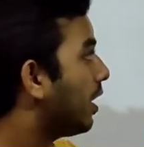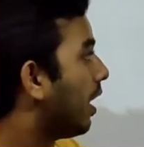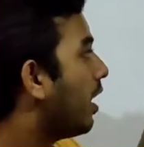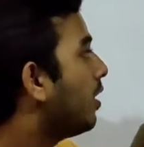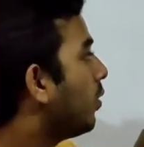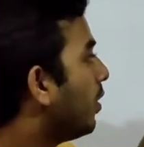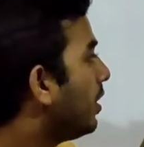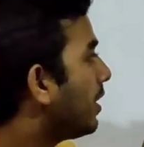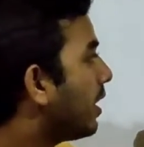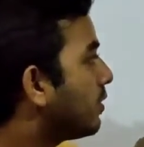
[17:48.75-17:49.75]
and when
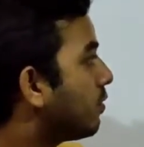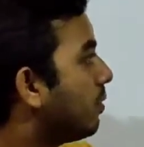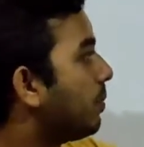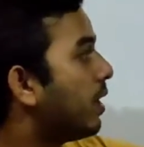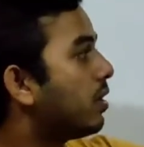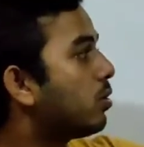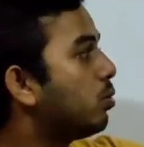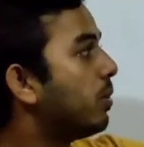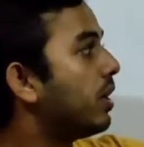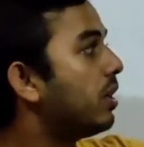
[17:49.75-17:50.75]
it runs from breadth to
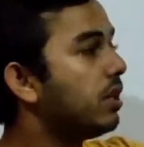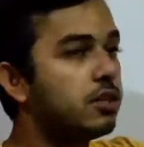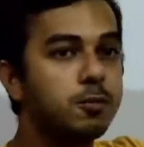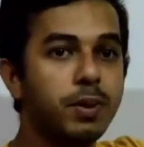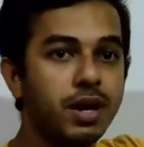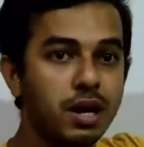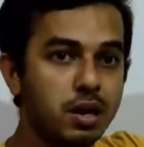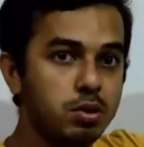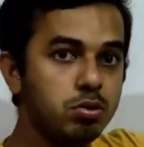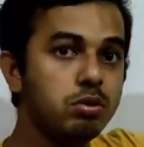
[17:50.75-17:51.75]
breadth, it is
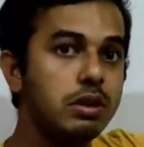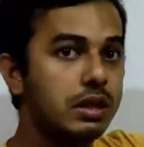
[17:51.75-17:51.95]
parallel to